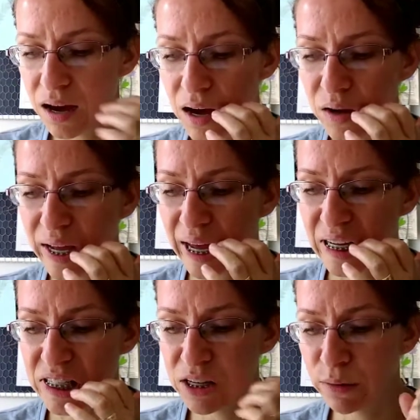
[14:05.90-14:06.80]

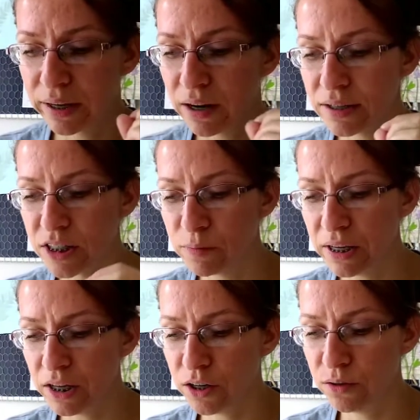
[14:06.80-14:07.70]
Okay, so it can also be
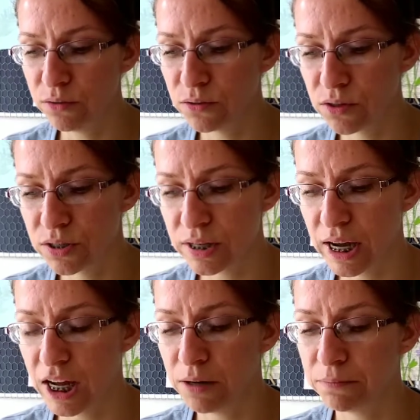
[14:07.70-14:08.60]
used,
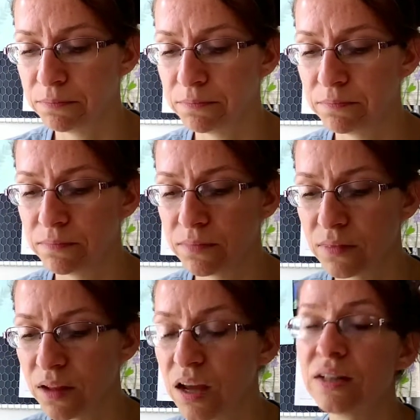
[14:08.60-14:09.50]

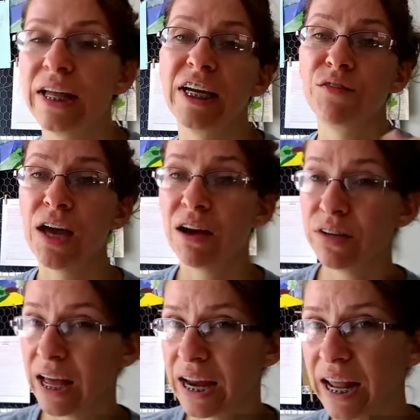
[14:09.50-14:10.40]
like if you have
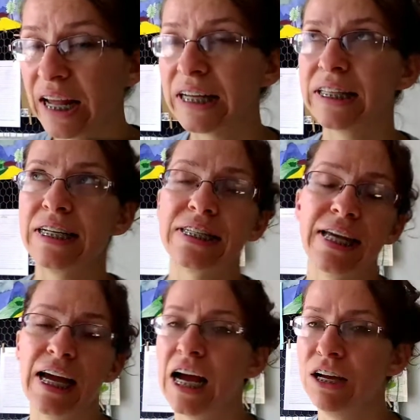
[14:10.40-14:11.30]
a headache, they
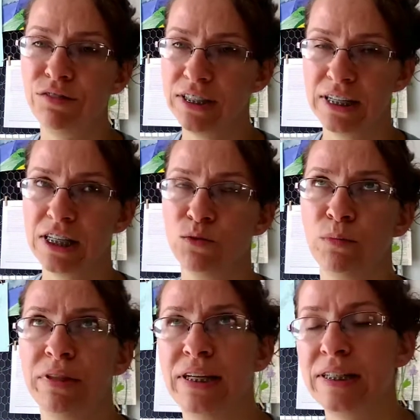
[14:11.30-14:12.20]
say, I haven't done this
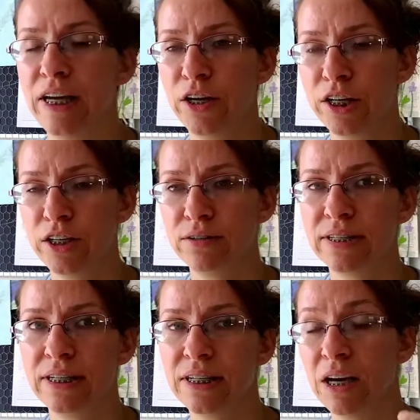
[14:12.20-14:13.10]
one, but they say you can use
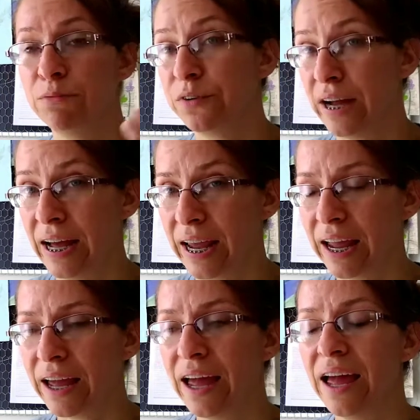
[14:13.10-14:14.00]
it for a
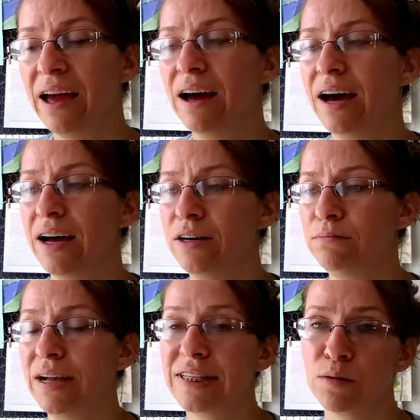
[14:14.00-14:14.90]
headache
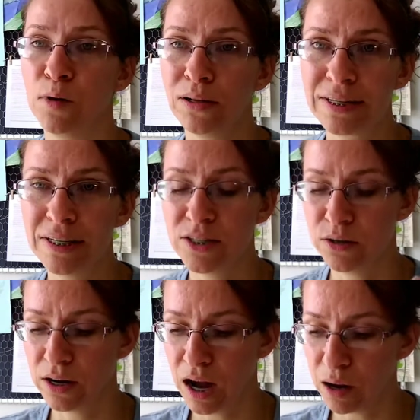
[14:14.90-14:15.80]
as a poultice
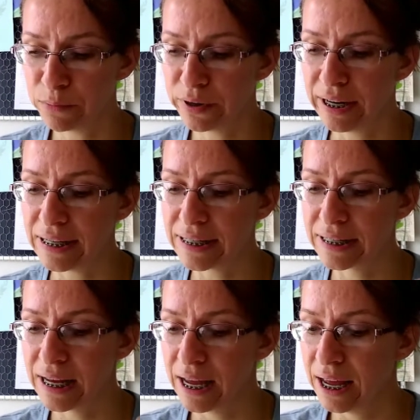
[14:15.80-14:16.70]
or a
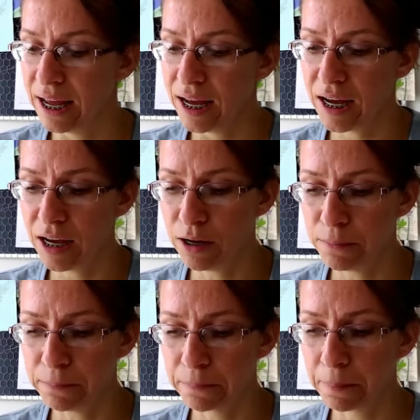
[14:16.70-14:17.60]
compress.
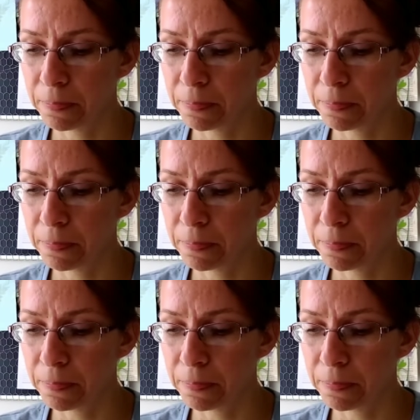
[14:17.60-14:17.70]
I